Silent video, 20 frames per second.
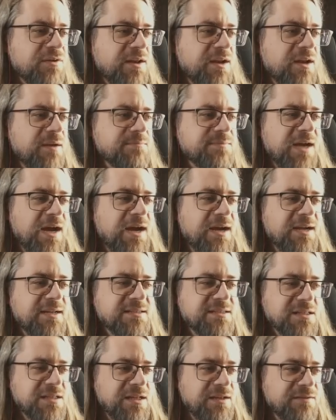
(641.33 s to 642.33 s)
straight up
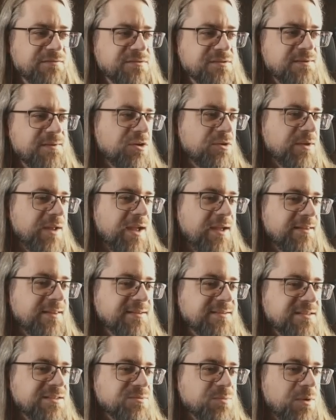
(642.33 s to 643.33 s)
dies and leaves. So yeah,
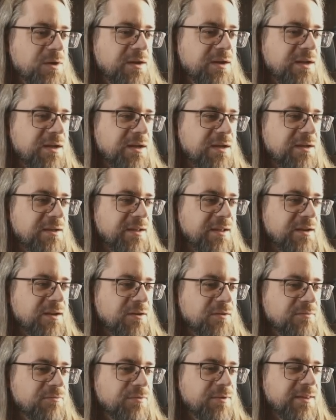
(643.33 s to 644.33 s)
this is what, you
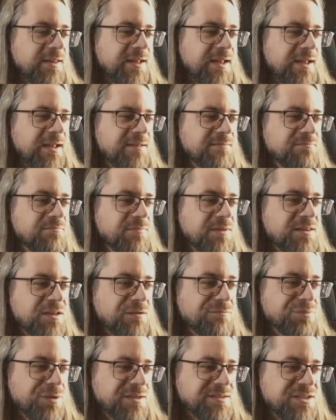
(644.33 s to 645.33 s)
know, really
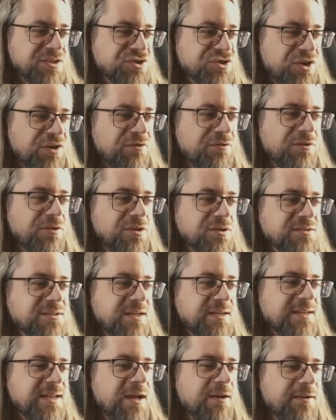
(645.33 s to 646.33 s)
Mythic Plus in general looks
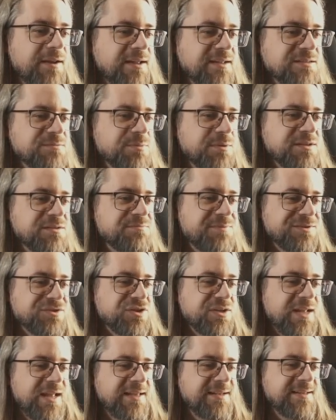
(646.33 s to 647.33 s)
like nowadays, but
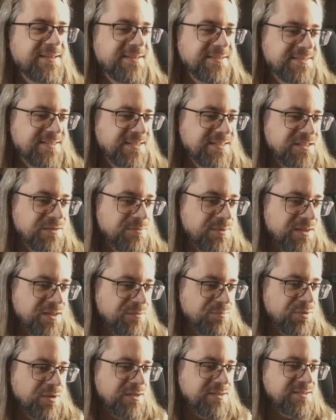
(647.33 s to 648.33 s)
especially end of the season
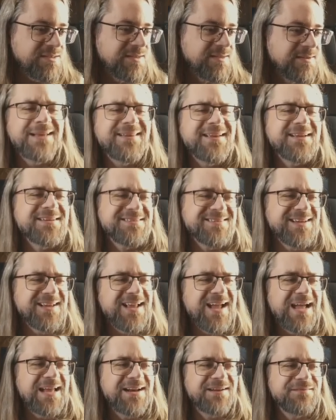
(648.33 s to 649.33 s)
Mythic Plus. I think it's like
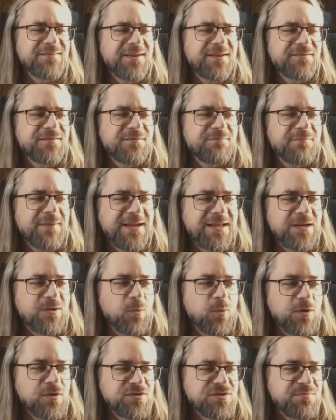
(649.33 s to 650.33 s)
kind of even made
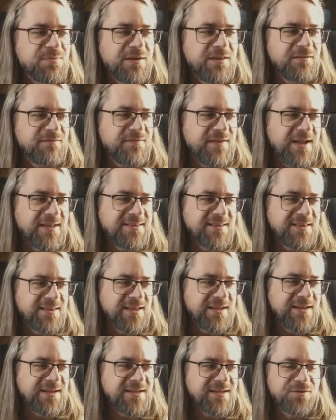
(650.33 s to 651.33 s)
worse by the fact that,
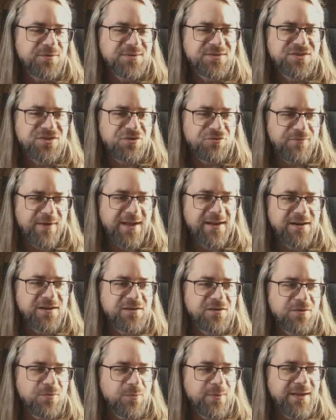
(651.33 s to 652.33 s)
like, you know, it's
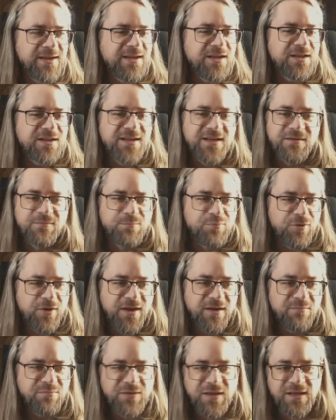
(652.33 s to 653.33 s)
tyrannical week. You didn't
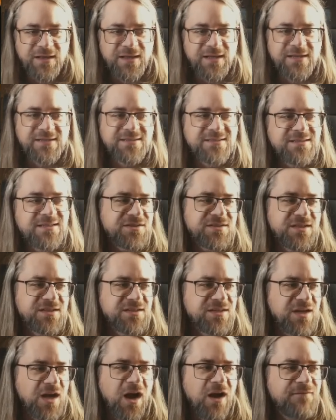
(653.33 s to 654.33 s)
bring a bloodlust, just
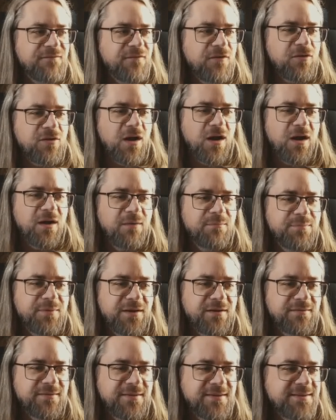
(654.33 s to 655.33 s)
an awful comp.
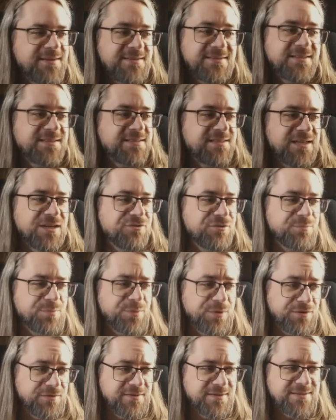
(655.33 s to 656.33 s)
You know, this is the
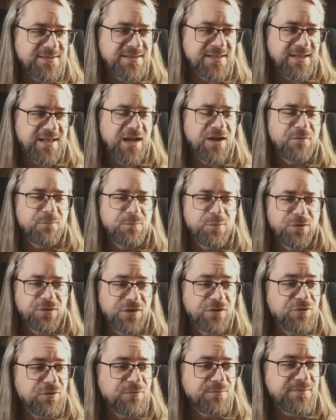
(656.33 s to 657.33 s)
group leader. This is the guy who put
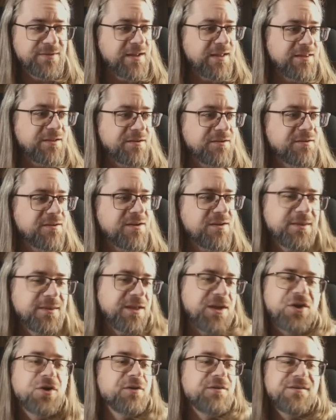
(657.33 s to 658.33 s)
the group together. You
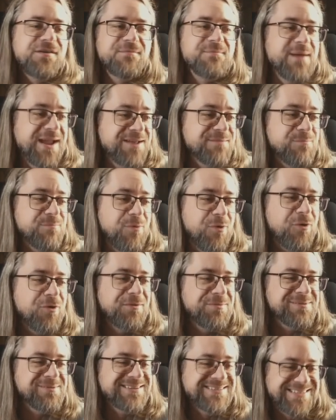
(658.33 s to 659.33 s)
really couldn't have made
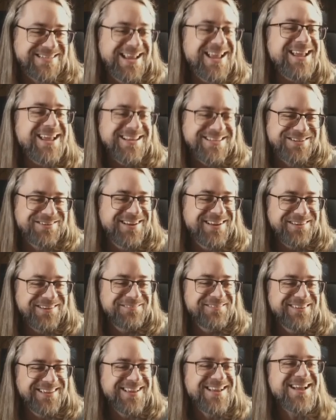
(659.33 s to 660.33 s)
more mistakes, right?
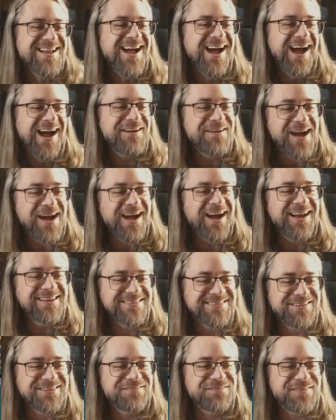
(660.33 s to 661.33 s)
I
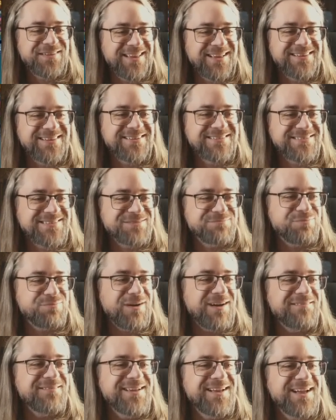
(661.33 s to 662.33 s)
honestly feel like this is
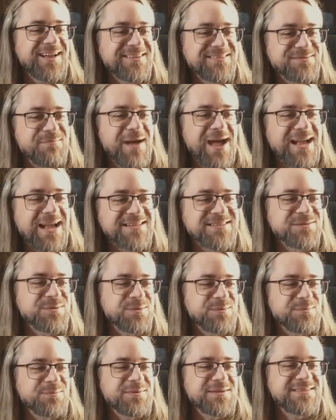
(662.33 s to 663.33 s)
probably as
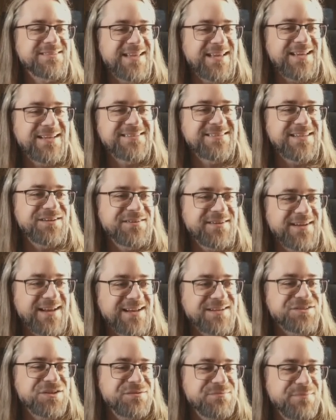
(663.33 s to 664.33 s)
maximum mistakes that you could
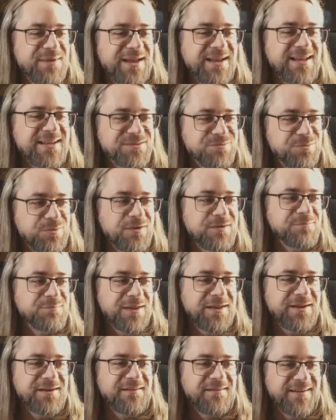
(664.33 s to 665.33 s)
actually make as one
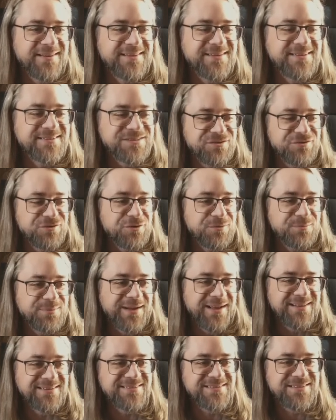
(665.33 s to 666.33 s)
player in group
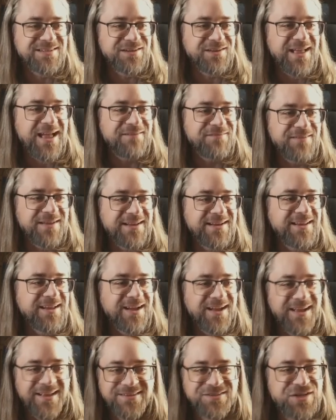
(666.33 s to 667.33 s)
and still have any
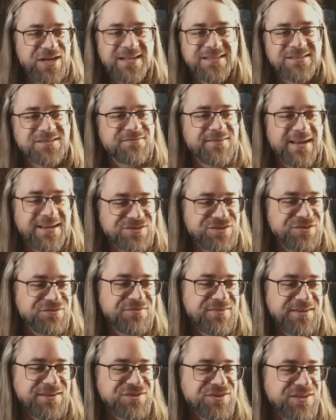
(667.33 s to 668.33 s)
chance of actually
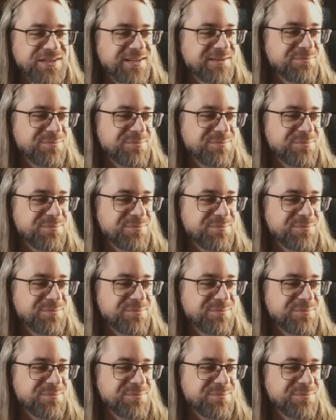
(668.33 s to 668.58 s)
finishing